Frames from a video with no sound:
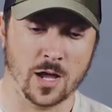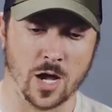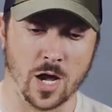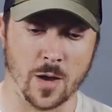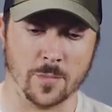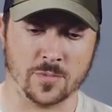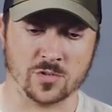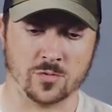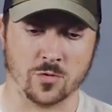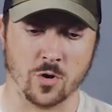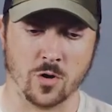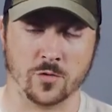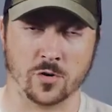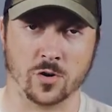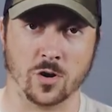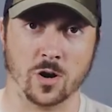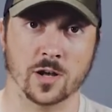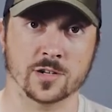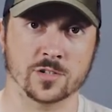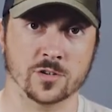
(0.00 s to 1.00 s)
up to over
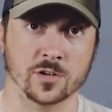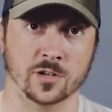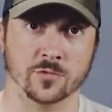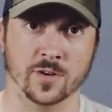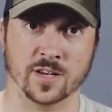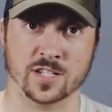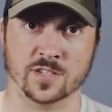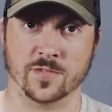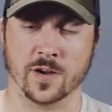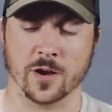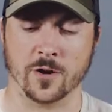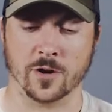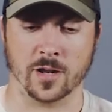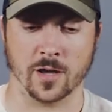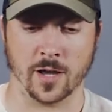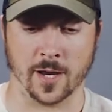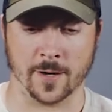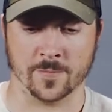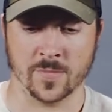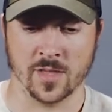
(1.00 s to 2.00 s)
100 degrees
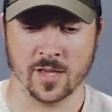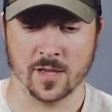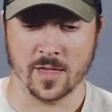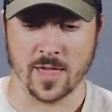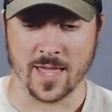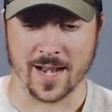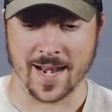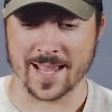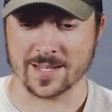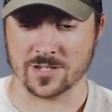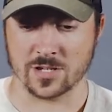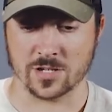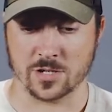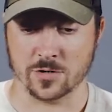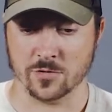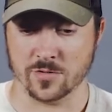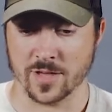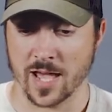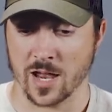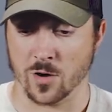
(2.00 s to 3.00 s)
Fahrenheit. And it has to
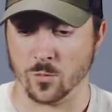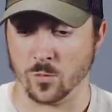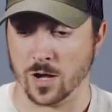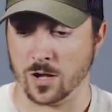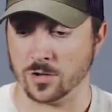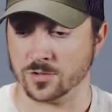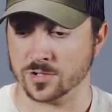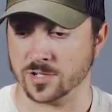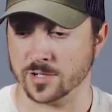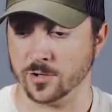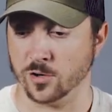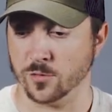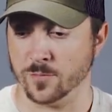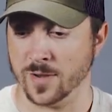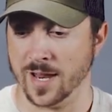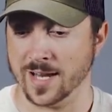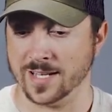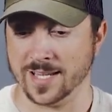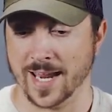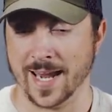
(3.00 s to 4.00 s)
do that while still
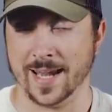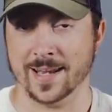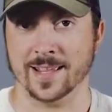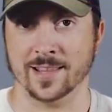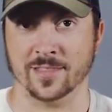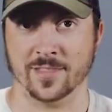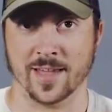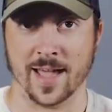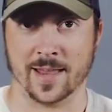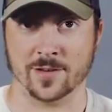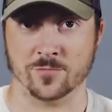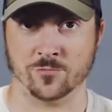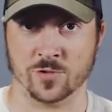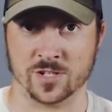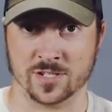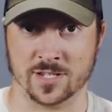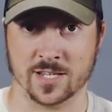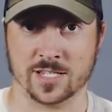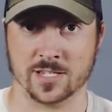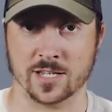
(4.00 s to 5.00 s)
maintaining that
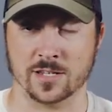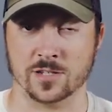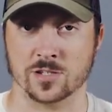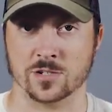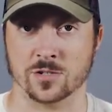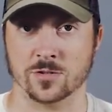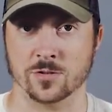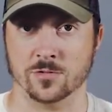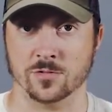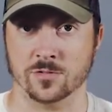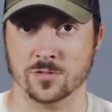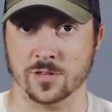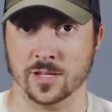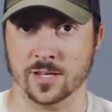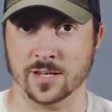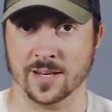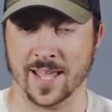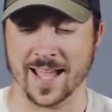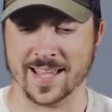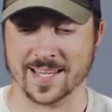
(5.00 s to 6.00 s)
resistance to
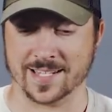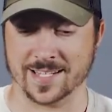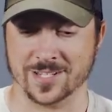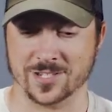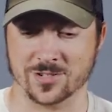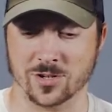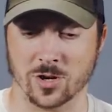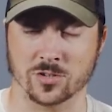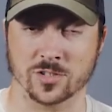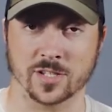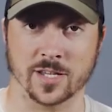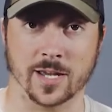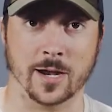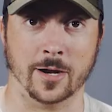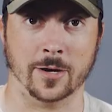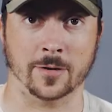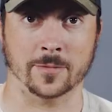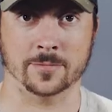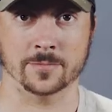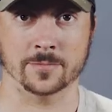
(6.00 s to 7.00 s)
the nasty, salty air.